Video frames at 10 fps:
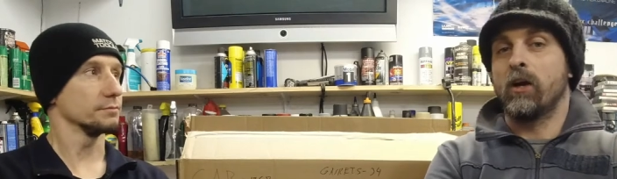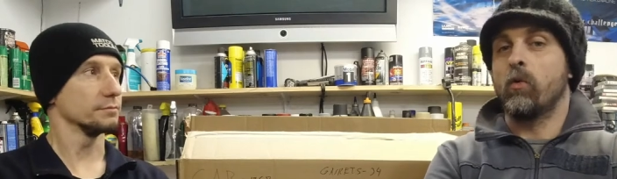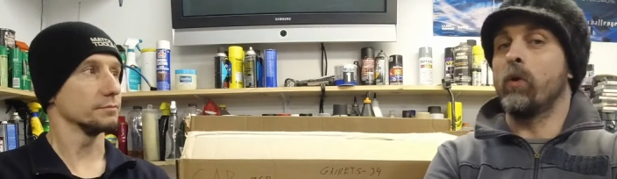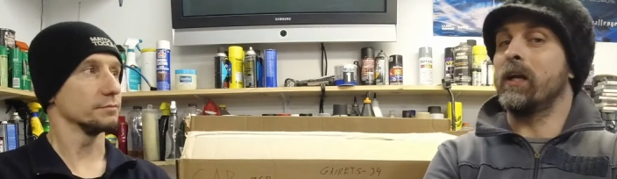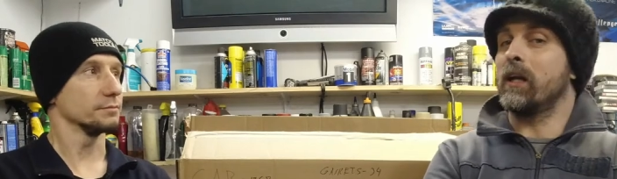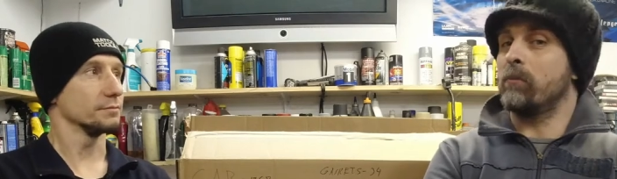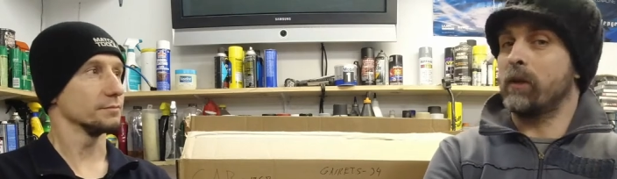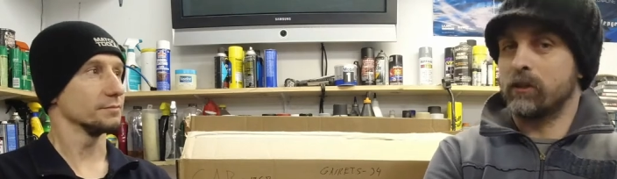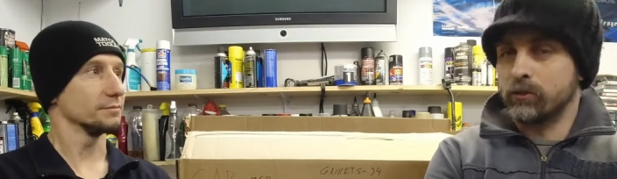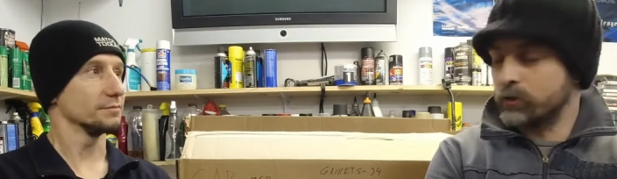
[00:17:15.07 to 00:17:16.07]
Speaker 1: we got a
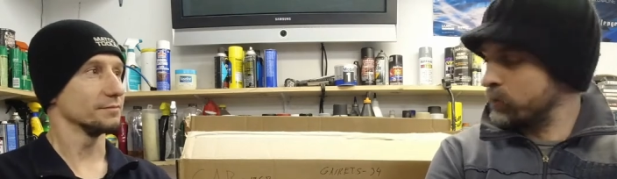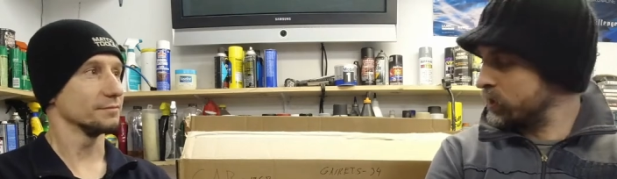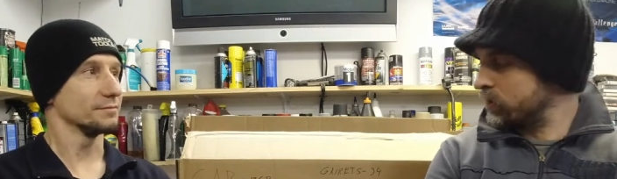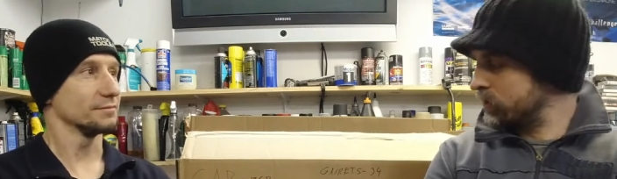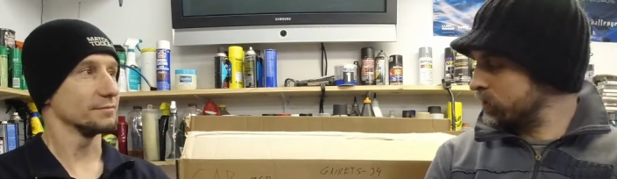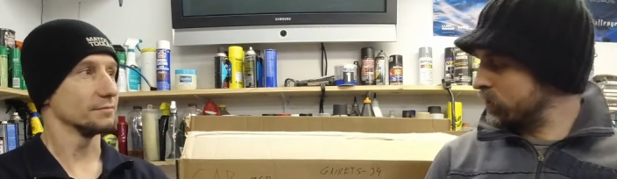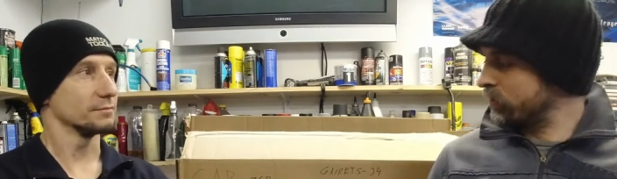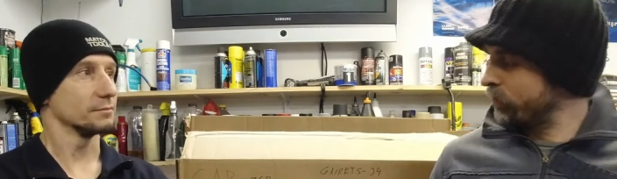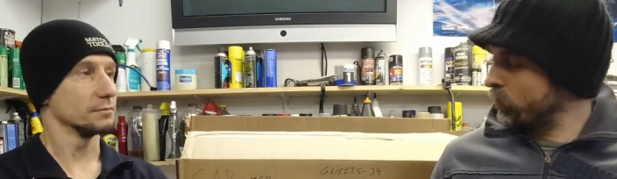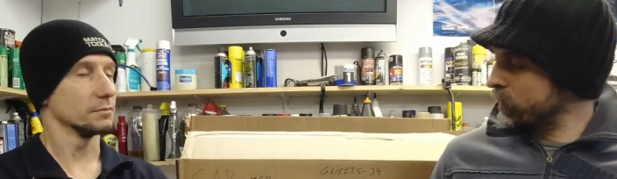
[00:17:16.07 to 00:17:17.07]
better transmission. This is a
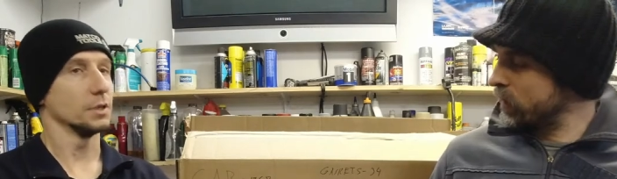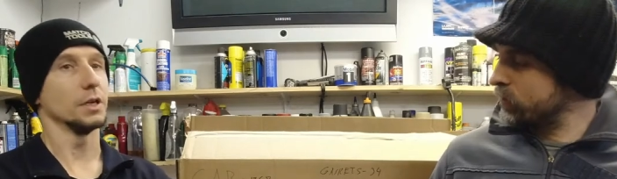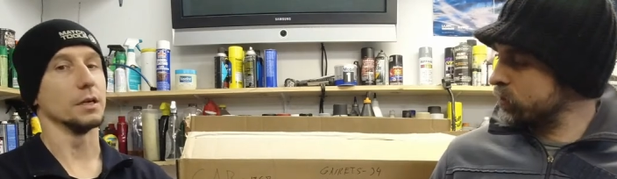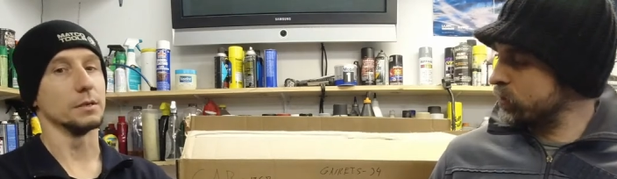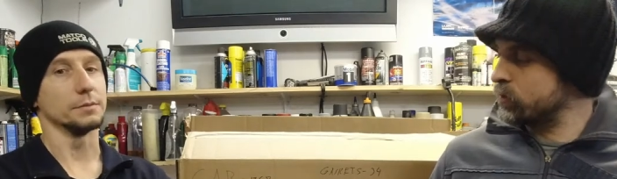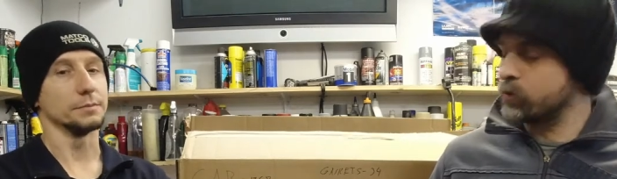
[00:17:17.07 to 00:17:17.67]
411 yeah. tra-